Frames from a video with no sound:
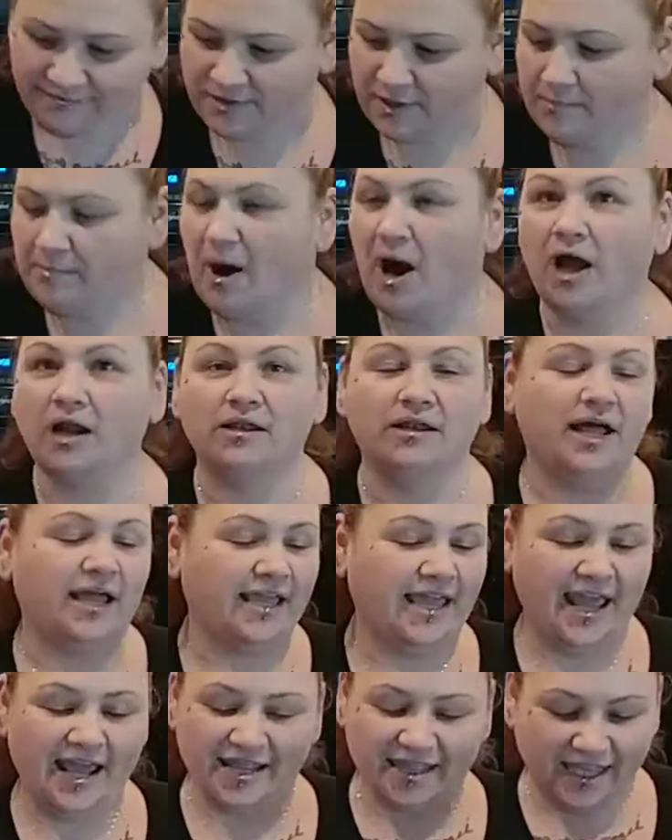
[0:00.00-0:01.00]
the bottle. I
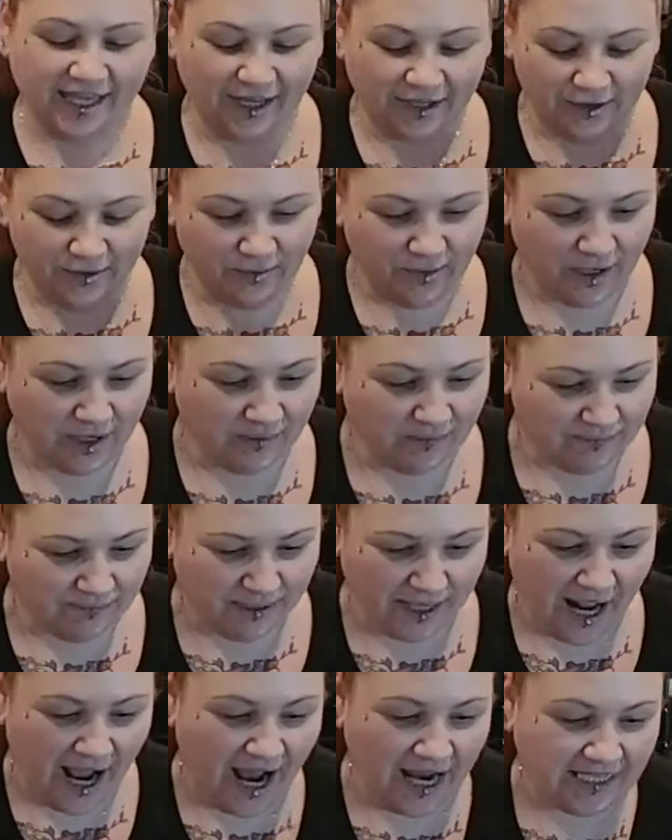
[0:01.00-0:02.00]
can't think of the word,
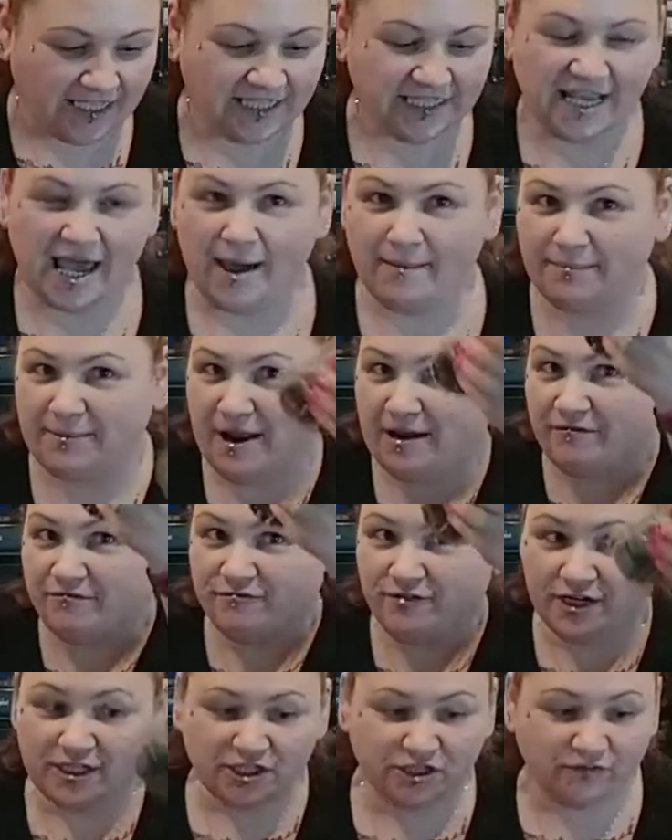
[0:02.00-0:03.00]
but I just happen to have
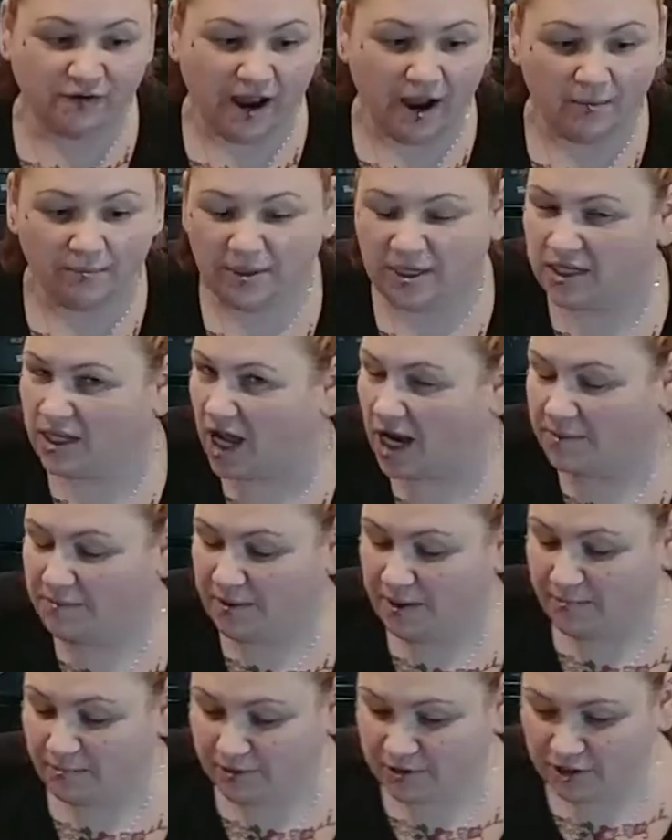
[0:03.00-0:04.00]
fresh ground, but a lot of
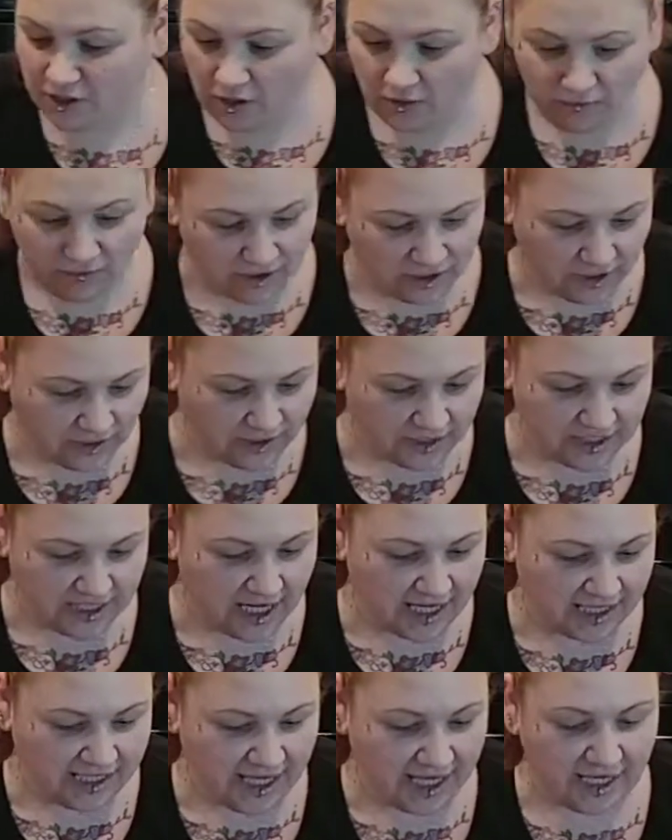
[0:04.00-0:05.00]
people don't, so it's
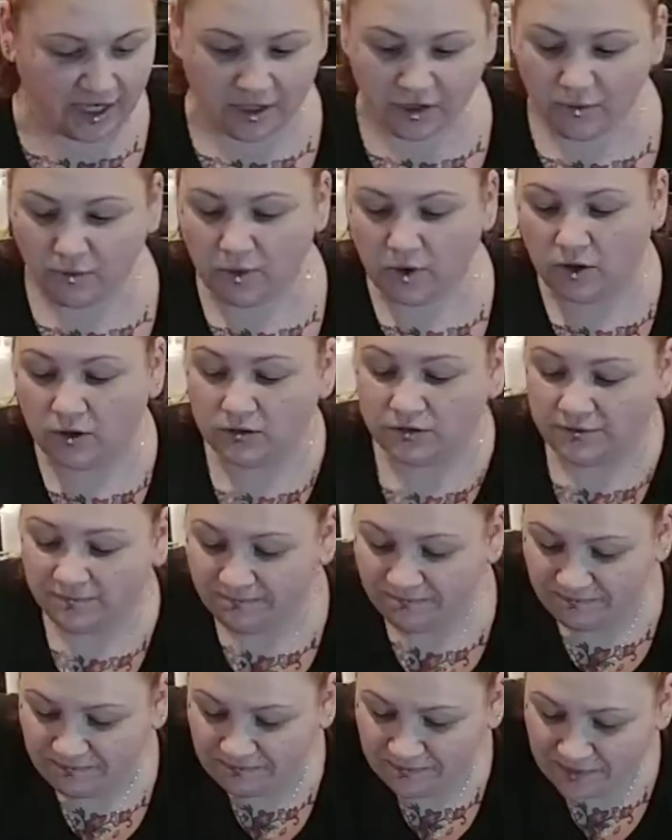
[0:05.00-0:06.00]
not the end of the world.
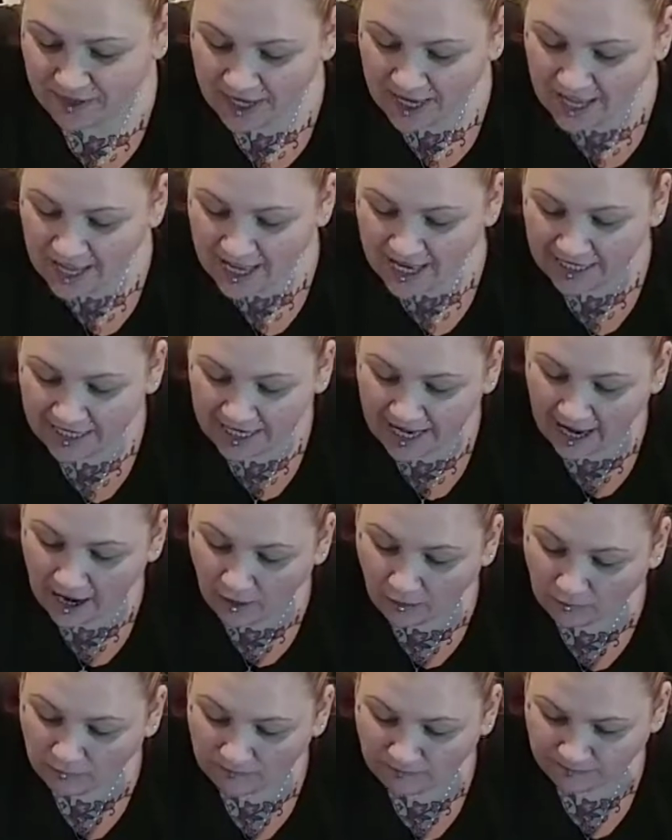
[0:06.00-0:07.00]

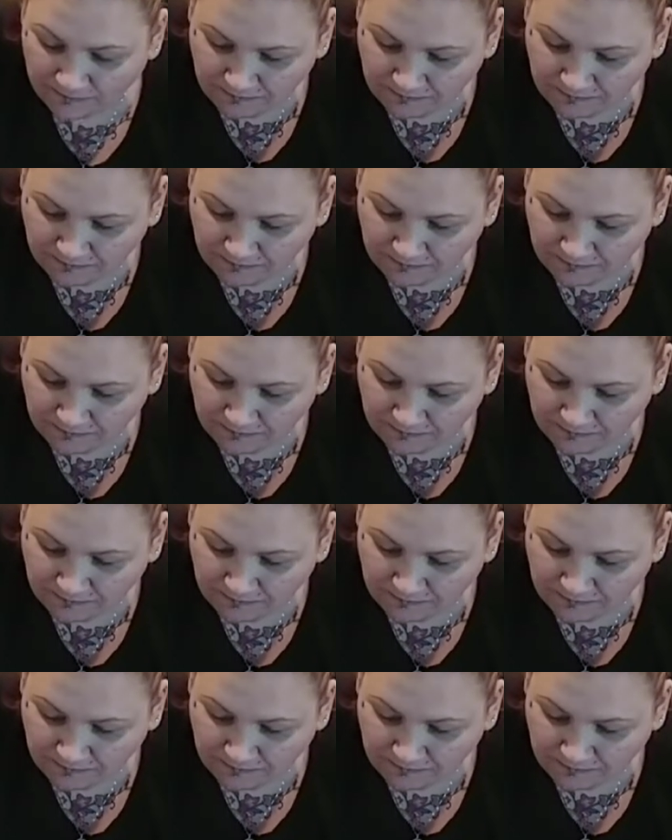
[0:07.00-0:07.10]
Now,